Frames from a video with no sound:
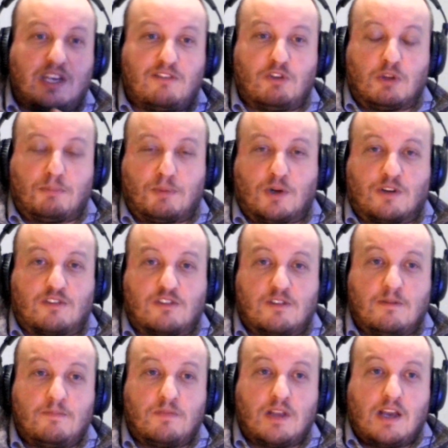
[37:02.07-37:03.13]
you the perks.
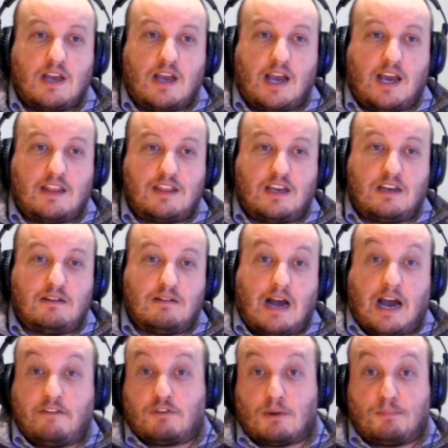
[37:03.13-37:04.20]
And then
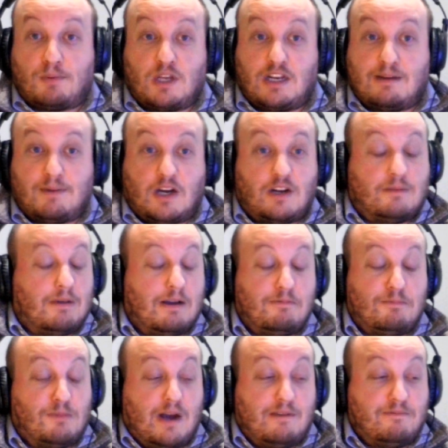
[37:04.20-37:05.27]
I've complained about him.
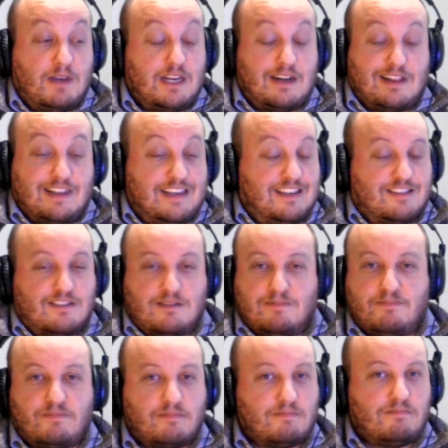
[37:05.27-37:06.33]
I've made at least
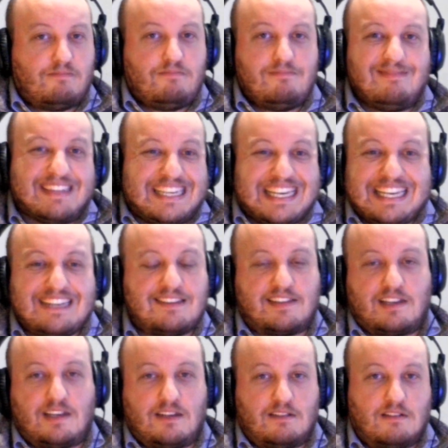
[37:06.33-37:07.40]

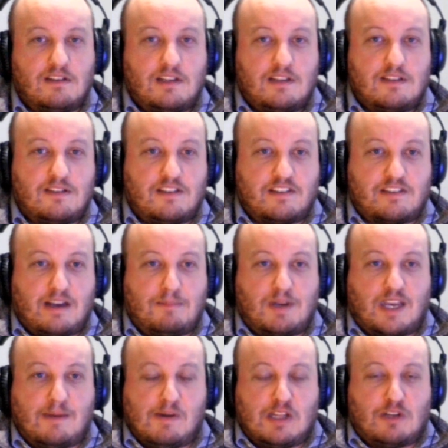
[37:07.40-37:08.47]
easy since I
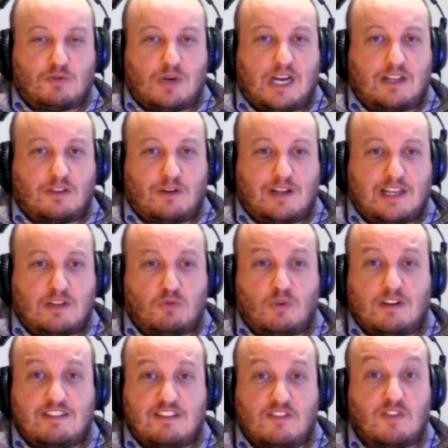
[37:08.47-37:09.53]
became a detractor, like
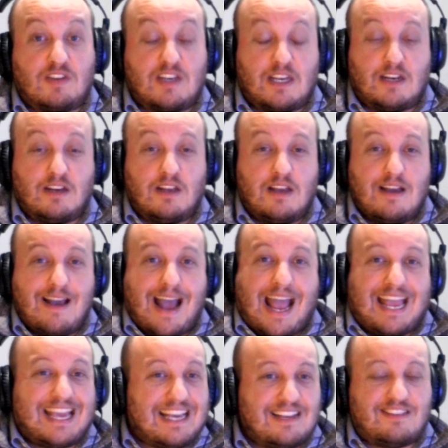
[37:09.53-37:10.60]
2017.
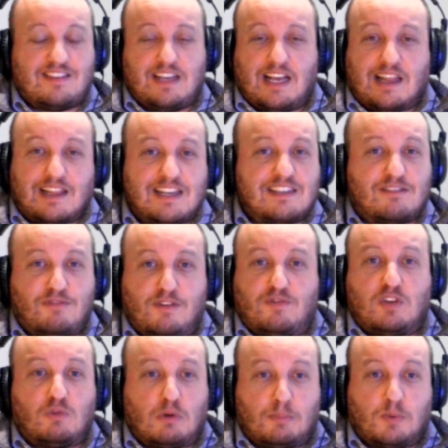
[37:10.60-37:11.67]
Easy, at least
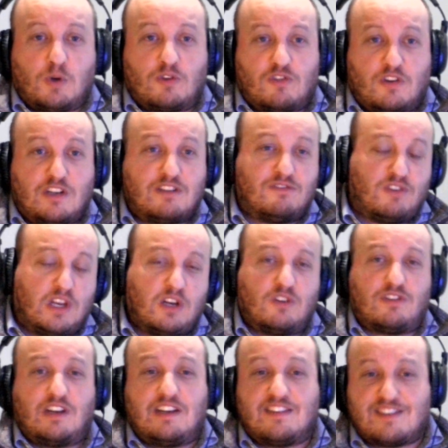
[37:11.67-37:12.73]
50 reports on his
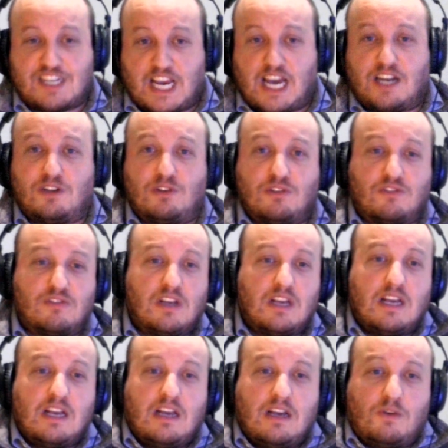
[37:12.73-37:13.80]
videos and his channels
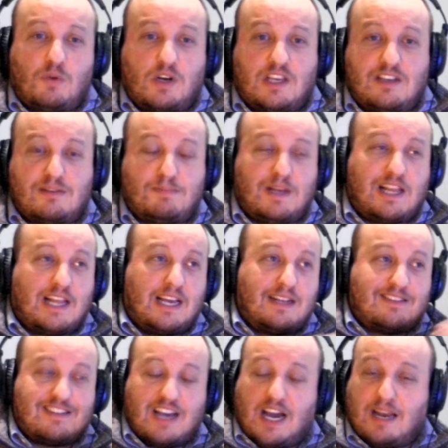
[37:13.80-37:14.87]
where he's been
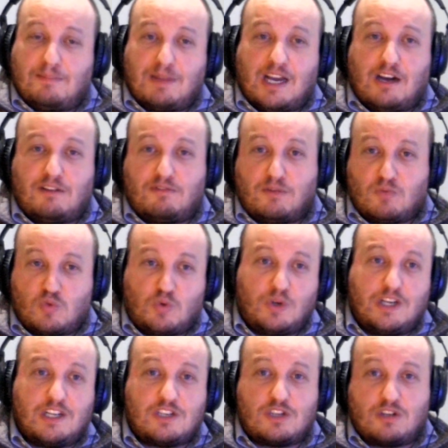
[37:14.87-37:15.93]
like timed out from
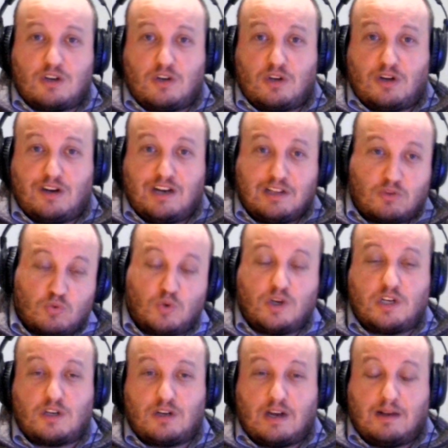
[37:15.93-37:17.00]
Twitch, on
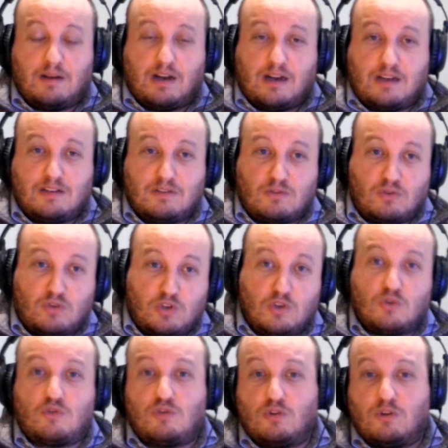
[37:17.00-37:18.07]
Twitter, on
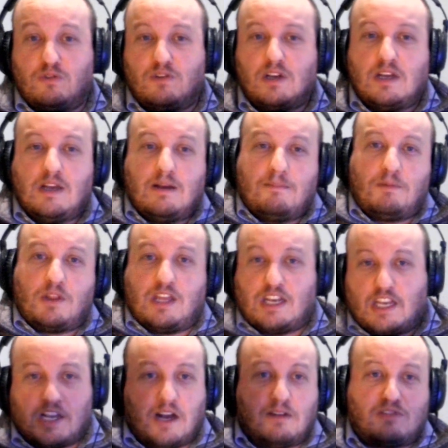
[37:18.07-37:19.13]
YouTube. But then
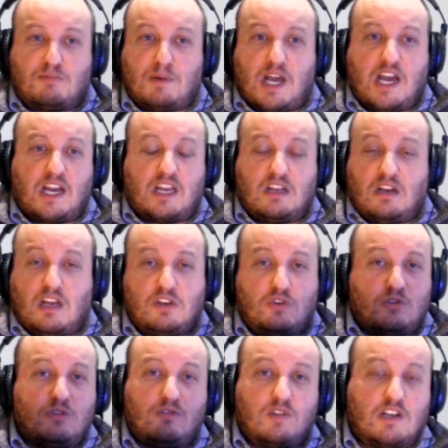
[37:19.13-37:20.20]
he comes back, and
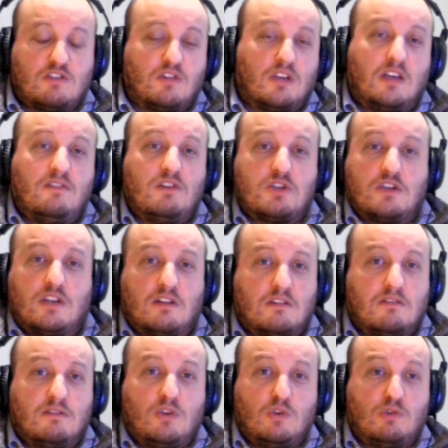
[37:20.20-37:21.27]
YouTube doesn't give a shit.
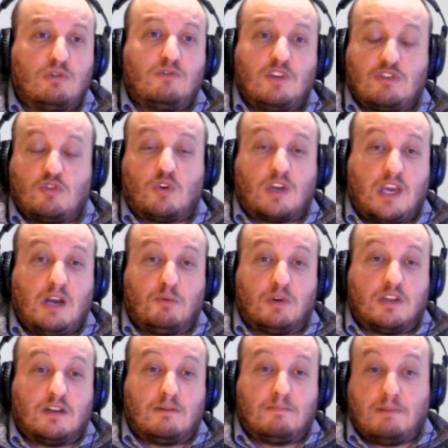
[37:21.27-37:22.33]
YouTube is okay
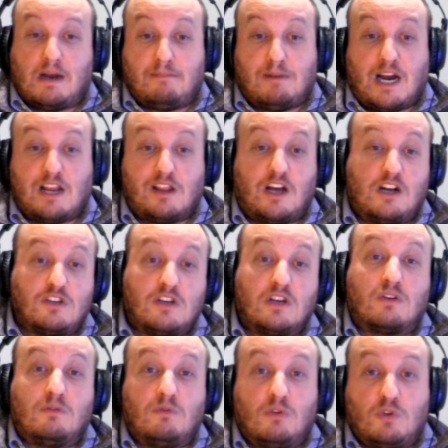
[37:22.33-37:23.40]
with it. By my logic,
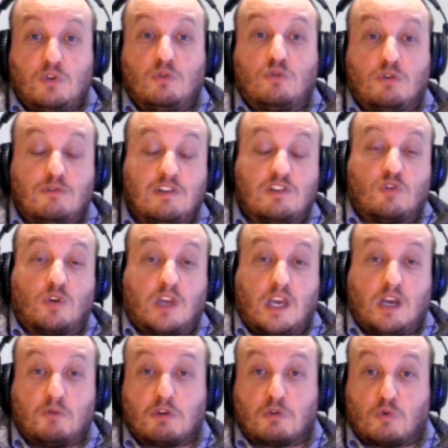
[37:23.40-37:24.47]
YouTube is okay
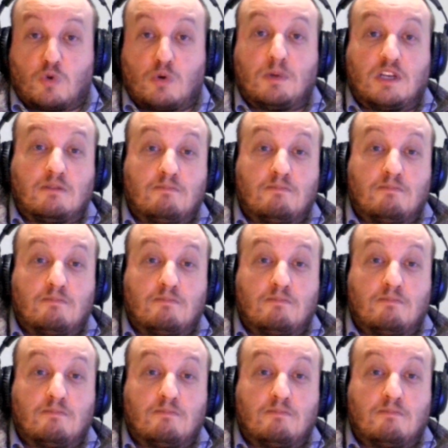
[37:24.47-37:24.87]
with grooming.